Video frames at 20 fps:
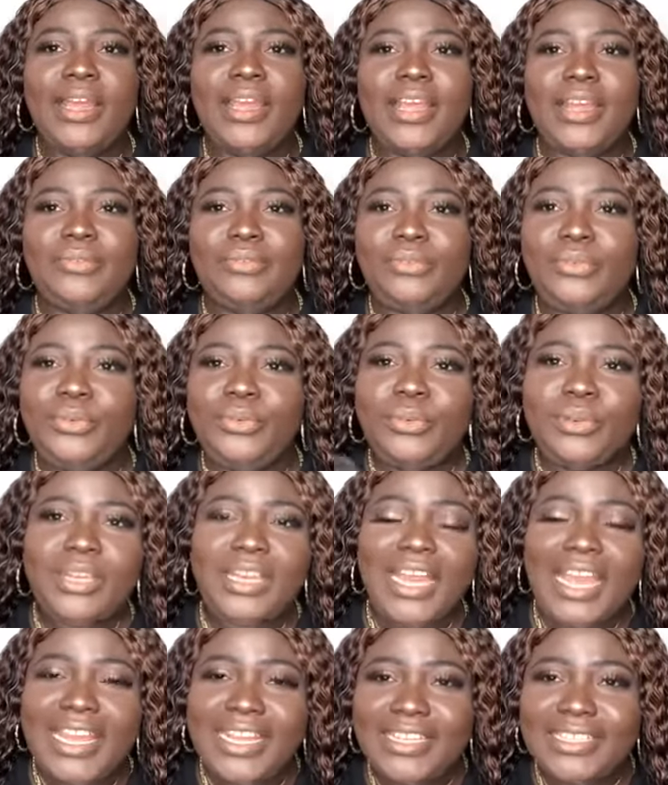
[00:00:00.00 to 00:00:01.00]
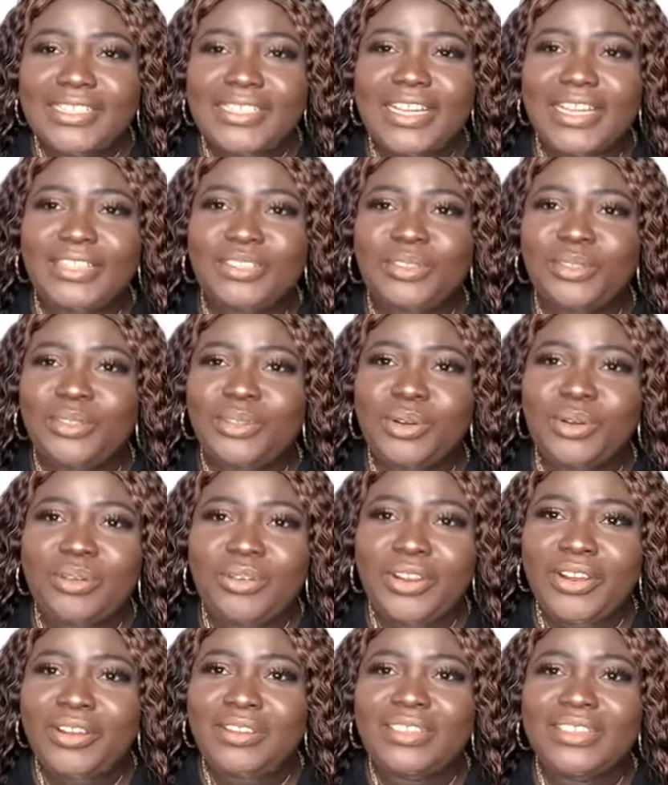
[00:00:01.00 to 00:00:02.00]
If you would like a
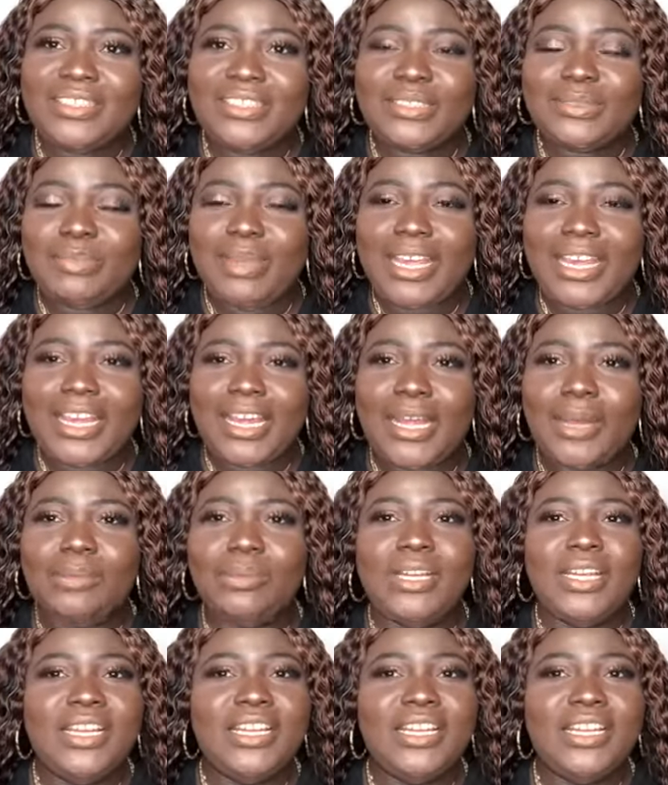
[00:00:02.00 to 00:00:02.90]
tutorial on this makeup,